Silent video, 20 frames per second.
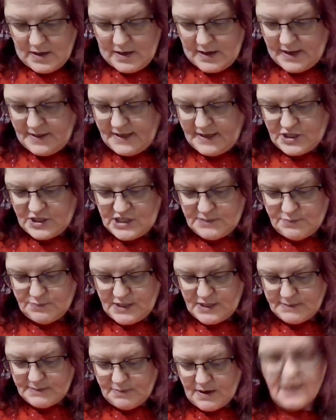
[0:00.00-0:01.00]
I think she's
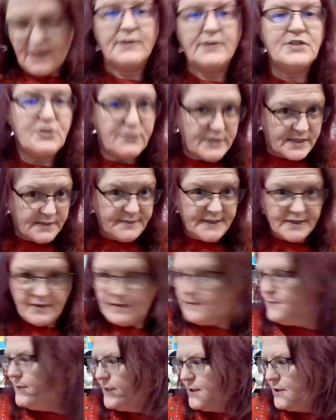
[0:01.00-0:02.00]
pretty spot on. So is Camille
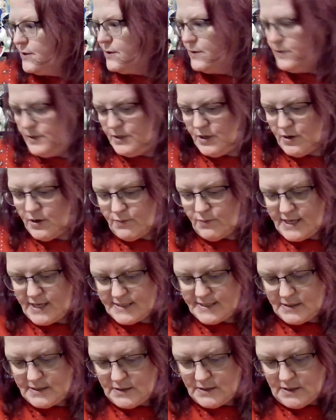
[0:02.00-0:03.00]
with her yarn
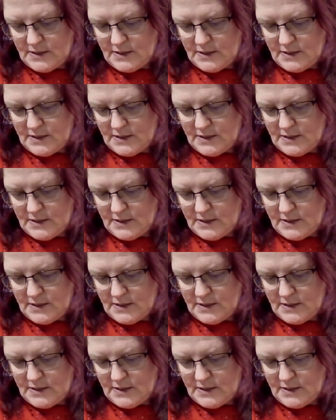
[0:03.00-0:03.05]
weights.